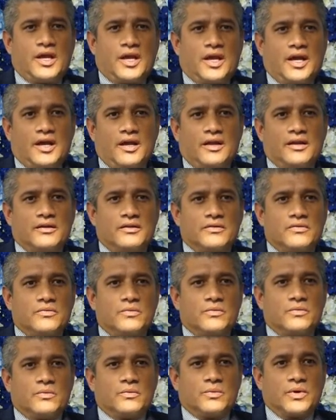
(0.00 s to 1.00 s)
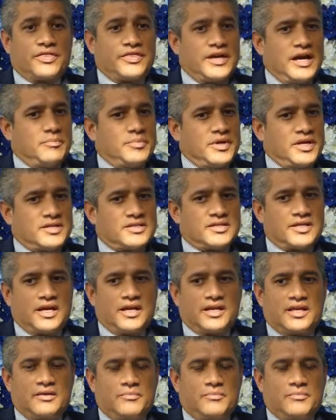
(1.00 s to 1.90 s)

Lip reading: And with that being said,